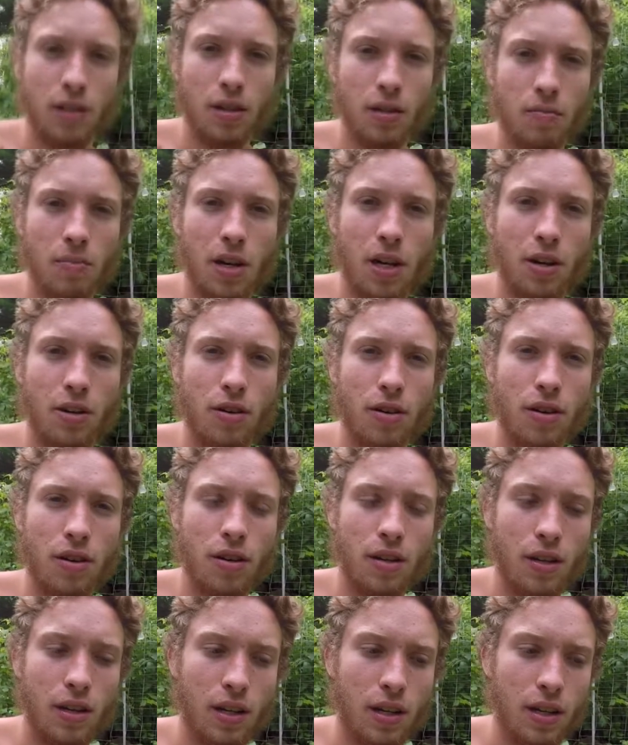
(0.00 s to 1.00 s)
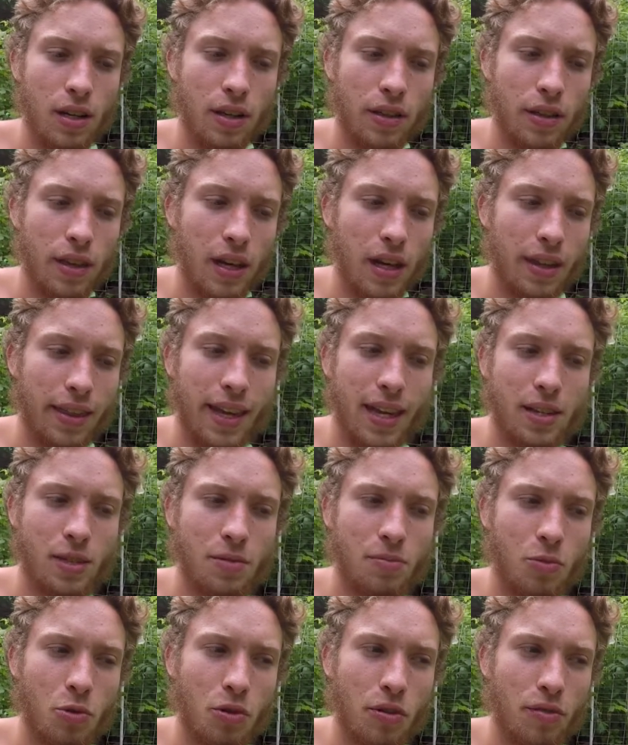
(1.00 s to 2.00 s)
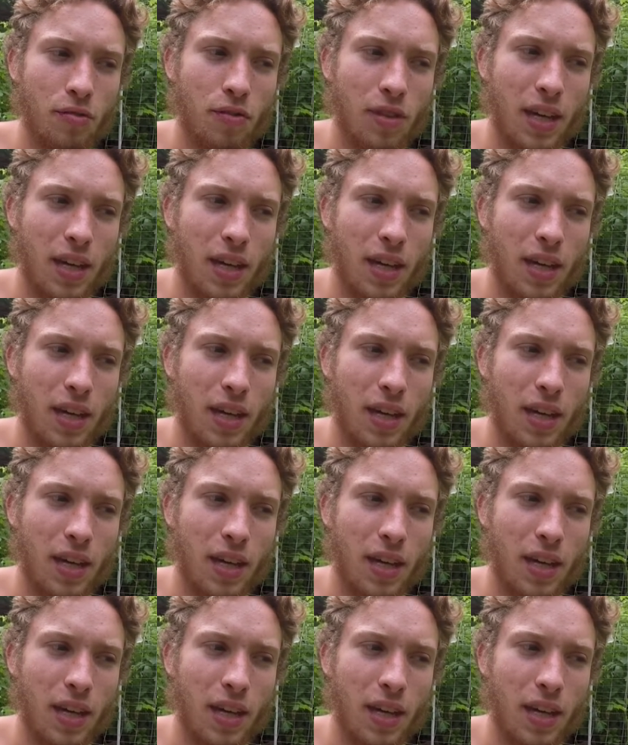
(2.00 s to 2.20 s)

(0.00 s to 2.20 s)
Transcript: apparent that that's more of